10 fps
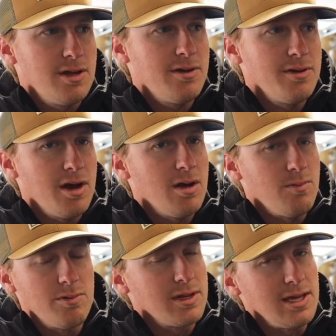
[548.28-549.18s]
not
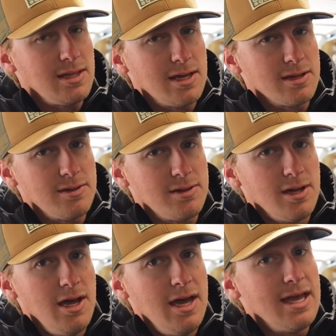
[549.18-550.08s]
wanting to eat that good.
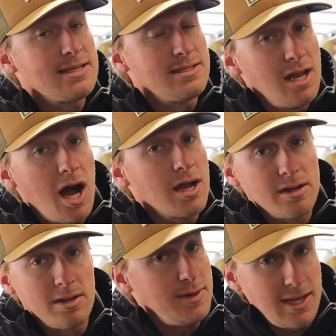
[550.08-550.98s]
It's not
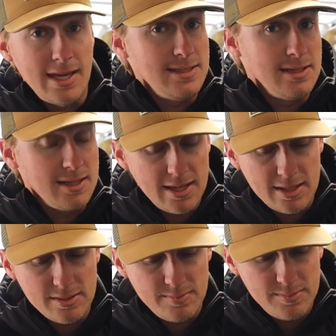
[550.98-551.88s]
going to be easy to
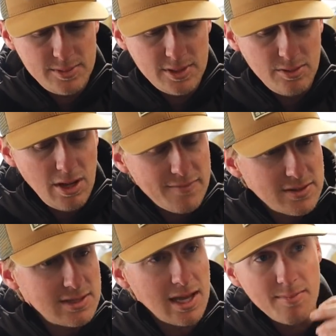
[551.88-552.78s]
catch them. So you have to
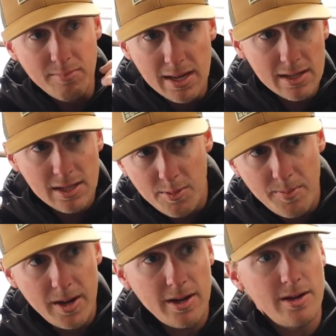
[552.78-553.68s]
stay mentally
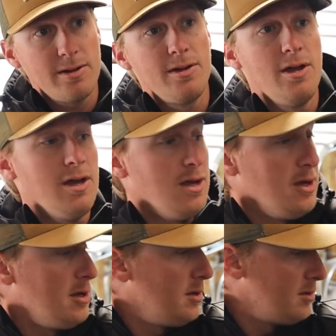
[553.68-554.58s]
prepared.
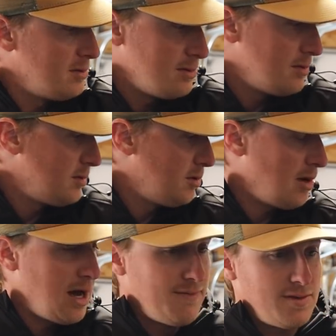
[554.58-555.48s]
You
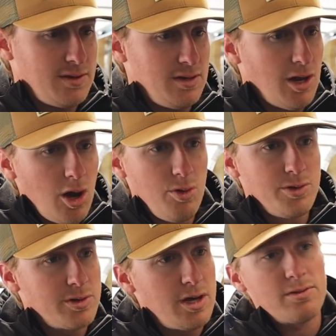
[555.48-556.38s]
have to know
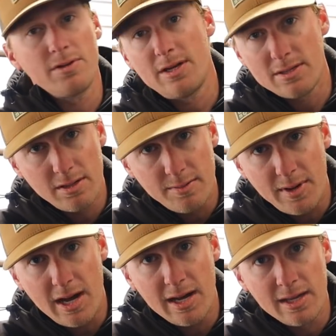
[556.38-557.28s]
you're not going to get a ton of
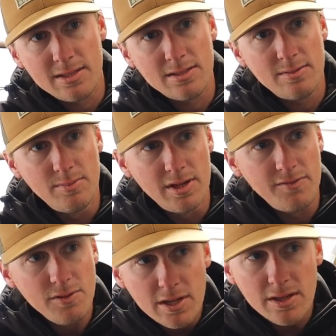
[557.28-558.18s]
bites, but
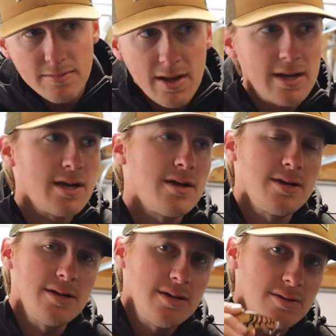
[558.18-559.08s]
if you get in the right
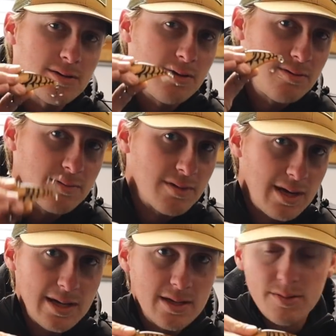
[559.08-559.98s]
area and you're throwing the
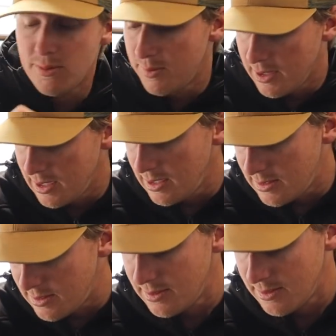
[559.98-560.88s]
right couple
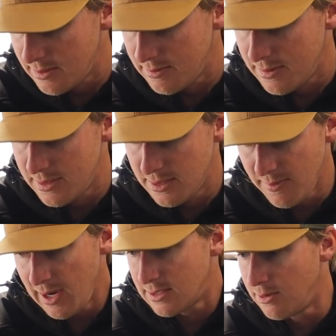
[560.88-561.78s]
baits,
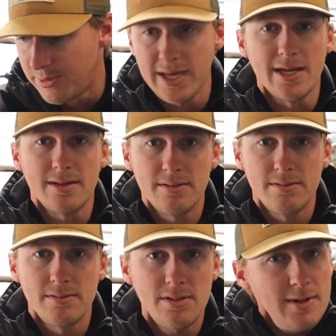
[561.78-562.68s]
somebody's going to win.
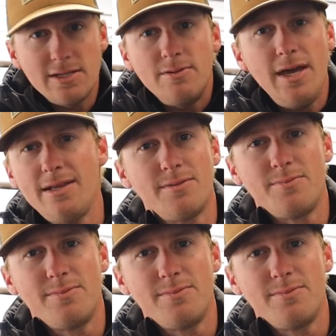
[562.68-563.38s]
Somebody's going to catch them.